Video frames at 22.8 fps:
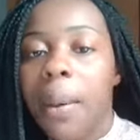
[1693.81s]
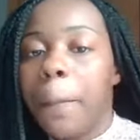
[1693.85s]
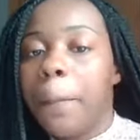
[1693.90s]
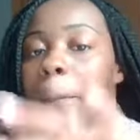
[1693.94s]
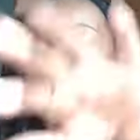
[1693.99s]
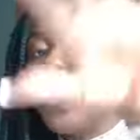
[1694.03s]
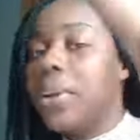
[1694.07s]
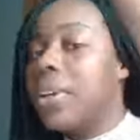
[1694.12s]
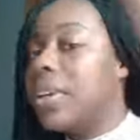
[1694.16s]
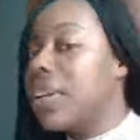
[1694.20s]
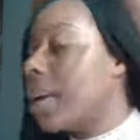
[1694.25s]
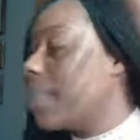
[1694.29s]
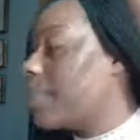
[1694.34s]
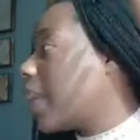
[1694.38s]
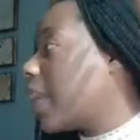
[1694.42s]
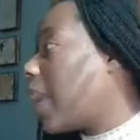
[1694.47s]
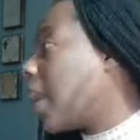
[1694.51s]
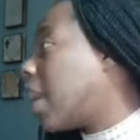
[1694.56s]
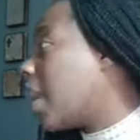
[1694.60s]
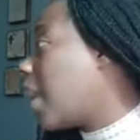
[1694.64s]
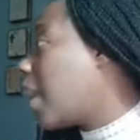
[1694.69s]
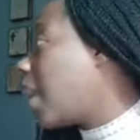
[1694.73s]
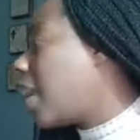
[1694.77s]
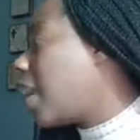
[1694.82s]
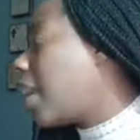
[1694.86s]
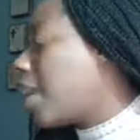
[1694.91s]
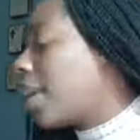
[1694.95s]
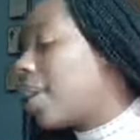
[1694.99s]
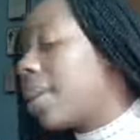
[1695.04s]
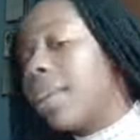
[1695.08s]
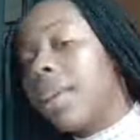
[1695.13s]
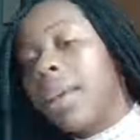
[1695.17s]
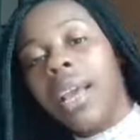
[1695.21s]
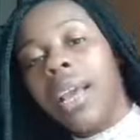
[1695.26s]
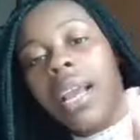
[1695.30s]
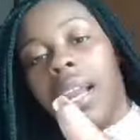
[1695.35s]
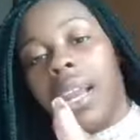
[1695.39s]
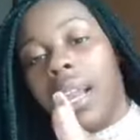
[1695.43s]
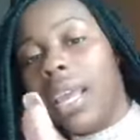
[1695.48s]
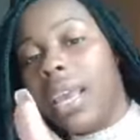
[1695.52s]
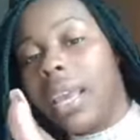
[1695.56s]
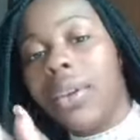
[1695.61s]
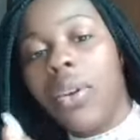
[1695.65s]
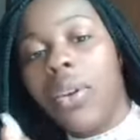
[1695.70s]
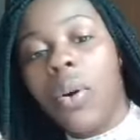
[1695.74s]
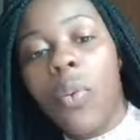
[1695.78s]
putting up their hand,
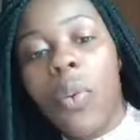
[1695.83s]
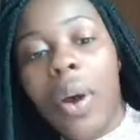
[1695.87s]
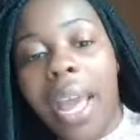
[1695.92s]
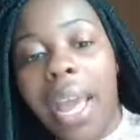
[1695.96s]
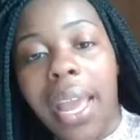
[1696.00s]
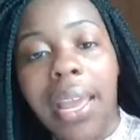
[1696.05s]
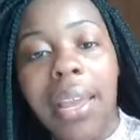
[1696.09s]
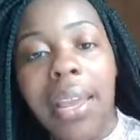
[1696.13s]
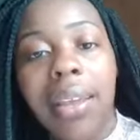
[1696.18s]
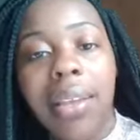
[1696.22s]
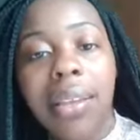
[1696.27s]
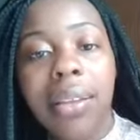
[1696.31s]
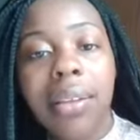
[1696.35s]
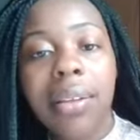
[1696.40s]
clicking away,